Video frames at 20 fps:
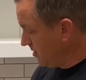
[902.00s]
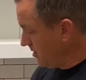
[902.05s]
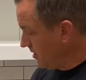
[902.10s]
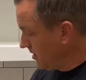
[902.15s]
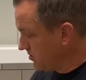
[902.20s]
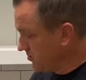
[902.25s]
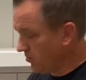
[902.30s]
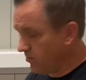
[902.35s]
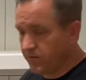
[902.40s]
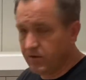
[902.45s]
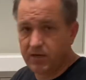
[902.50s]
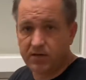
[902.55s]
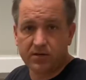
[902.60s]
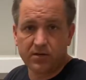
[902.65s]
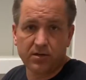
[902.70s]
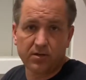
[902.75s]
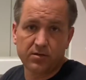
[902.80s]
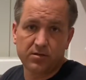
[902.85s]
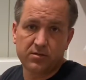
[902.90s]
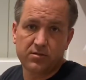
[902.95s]
That's what we need to
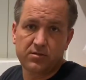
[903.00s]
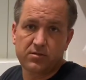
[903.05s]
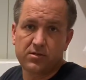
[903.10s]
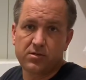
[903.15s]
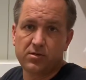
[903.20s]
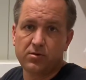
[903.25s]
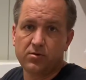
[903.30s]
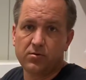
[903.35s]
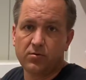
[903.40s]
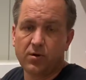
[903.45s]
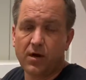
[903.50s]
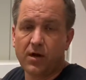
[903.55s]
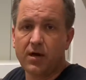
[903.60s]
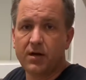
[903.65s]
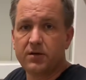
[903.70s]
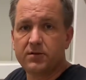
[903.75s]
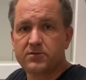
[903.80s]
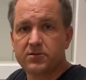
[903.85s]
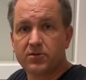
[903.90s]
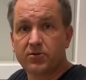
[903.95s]
get
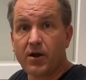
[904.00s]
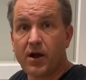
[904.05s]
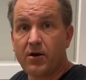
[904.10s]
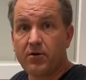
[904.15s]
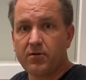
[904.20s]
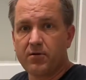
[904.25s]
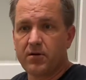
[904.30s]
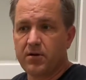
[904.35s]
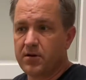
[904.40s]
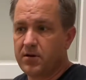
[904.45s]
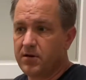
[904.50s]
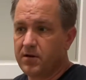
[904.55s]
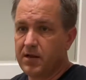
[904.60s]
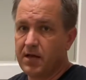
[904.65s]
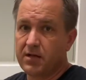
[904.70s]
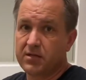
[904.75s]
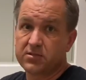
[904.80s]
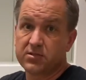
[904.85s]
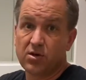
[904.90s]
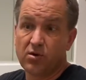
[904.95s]
to grout. Now
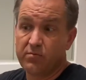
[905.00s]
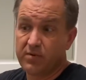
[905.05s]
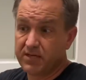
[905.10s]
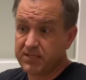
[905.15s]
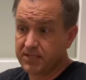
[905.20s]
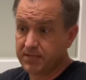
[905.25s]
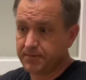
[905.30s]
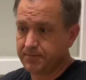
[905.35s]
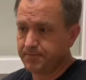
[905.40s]
let's go mix it.